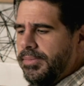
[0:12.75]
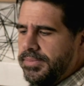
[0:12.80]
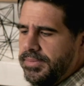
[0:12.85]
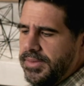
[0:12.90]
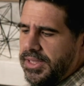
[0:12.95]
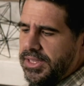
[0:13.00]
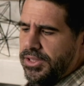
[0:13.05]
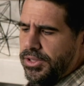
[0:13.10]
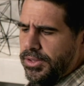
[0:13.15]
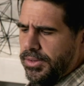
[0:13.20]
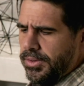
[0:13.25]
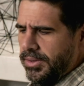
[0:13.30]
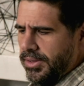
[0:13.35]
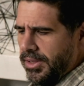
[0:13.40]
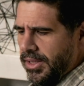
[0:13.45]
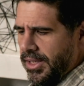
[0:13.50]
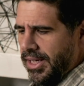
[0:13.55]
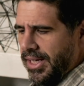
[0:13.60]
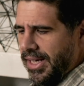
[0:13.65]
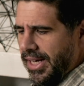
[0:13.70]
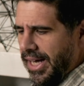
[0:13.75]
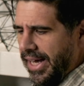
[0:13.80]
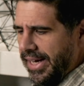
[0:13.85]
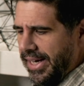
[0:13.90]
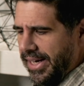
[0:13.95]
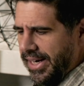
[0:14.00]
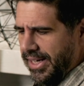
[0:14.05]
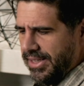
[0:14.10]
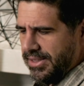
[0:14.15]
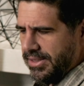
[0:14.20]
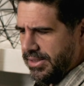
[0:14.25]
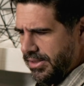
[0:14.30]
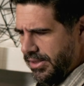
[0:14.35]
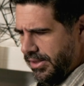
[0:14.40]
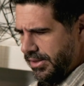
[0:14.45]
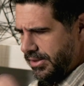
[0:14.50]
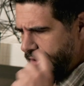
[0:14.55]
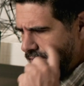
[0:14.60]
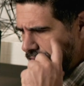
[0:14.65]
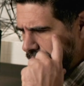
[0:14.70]
This tool, I got access to
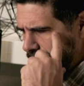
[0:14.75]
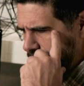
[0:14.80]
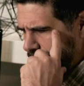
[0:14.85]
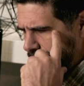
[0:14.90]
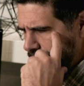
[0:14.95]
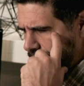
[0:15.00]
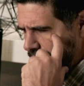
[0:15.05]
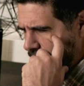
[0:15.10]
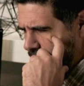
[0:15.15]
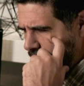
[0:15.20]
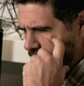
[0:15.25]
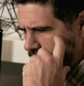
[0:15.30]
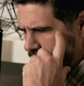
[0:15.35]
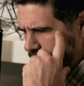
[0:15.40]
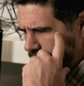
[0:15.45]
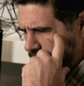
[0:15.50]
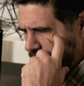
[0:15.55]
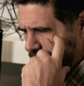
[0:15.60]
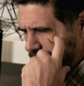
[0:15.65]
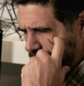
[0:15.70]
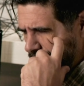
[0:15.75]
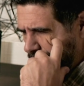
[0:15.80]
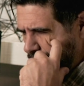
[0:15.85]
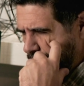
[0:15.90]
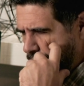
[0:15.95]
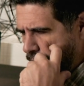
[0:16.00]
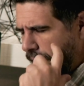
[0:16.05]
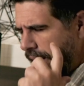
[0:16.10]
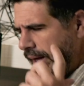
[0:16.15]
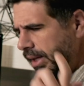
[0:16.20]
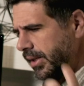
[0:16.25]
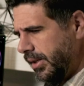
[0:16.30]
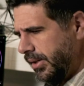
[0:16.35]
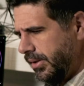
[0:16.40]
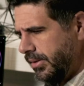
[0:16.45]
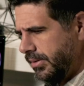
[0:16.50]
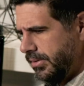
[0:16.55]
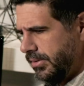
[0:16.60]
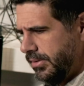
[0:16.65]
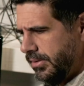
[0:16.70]
this tool a while
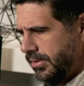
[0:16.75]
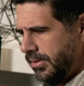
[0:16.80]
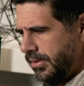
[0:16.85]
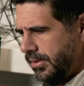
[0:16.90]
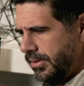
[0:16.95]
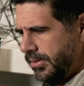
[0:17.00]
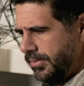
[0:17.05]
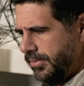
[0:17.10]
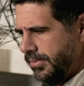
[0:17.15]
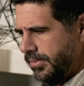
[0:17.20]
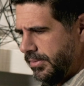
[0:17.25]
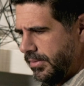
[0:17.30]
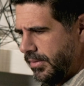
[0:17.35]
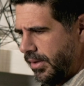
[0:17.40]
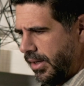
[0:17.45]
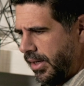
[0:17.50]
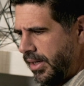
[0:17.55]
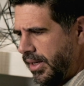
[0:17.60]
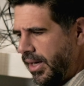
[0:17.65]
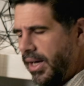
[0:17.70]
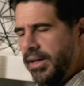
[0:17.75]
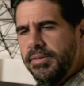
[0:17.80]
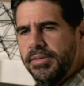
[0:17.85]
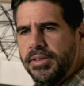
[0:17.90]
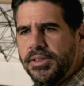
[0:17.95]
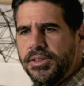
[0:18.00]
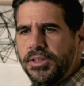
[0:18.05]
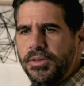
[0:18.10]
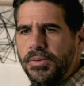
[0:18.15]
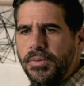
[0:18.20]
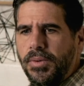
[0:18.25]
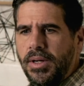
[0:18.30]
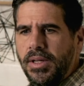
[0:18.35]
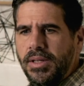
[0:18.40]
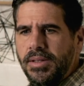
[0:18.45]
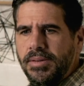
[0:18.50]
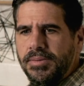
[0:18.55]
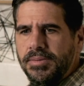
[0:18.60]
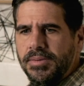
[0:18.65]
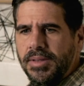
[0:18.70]
ago on version
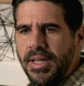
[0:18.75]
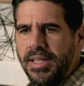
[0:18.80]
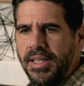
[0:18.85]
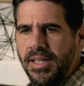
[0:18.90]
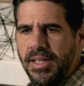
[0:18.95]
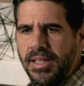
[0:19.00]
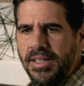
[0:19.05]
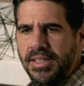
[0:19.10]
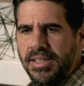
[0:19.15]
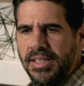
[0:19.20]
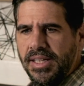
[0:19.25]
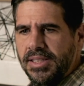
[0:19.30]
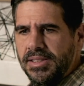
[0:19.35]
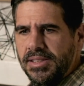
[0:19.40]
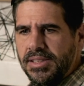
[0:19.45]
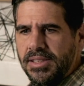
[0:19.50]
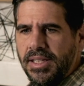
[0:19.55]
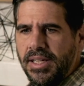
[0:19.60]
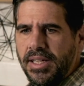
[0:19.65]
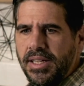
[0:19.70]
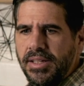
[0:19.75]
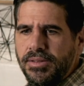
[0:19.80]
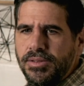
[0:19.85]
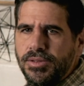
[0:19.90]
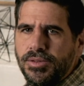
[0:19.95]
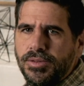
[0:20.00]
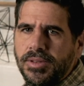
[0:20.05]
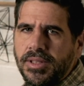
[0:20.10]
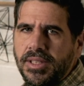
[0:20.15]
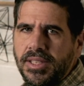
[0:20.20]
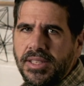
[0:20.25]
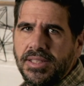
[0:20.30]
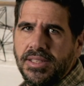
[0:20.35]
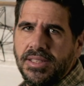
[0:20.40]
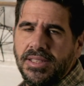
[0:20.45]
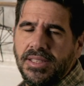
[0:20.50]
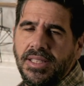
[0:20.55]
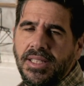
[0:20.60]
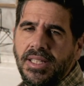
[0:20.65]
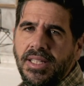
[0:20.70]
1, and then yesterday it was
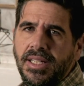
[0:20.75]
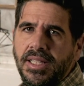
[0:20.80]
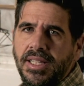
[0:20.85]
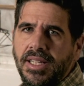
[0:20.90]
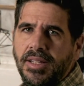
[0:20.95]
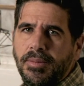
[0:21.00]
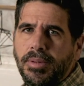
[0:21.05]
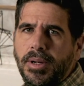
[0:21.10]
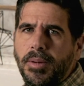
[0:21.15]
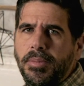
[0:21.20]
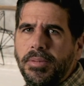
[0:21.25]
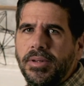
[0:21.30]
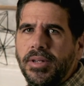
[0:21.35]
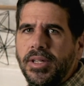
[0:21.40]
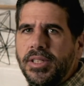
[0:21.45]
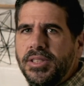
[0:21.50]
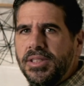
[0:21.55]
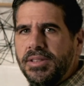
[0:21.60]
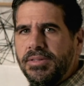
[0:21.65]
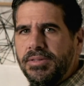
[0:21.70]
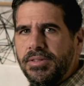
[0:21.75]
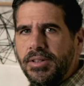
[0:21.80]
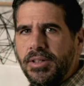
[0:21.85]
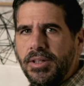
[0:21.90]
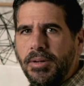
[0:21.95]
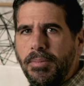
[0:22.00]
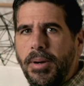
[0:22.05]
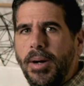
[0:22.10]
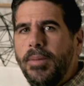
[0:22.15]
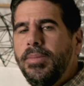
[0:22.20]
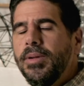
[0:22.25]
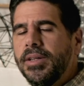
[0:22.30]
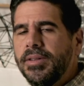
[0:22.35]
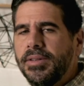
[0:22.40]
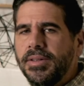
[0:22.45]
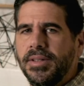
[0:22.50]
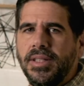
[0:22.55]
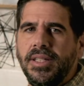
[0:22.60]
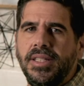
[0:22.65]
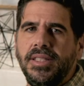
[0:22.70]
released in preparation for a public
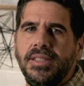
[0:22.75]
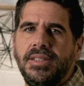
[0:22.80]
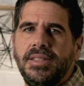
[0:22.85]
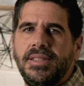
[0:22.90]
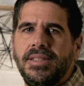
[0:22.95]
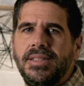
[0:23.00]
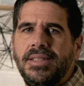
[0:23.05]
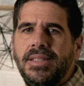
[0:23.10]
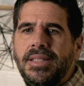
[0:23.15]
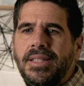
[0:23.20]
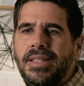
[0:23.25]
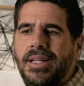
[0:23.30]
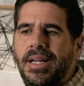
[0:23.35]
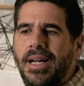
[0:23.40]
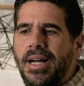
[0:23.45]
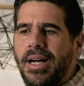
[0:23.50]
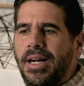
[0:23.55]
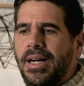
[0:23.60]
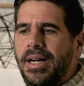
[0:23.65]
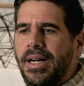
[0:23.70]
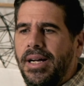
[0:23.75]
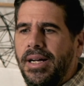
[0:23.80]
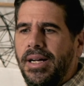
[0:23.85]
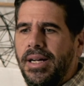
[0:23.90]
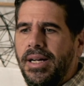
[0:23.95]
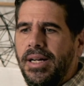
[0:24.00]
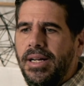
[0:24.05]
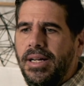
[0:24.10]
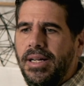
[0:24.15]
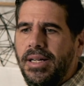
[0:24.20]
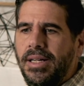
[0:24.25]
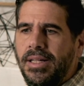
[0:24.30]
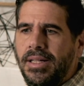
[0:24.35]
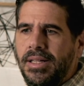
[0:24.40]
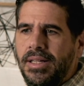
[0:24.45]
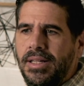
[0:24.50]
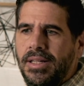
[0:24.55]
release for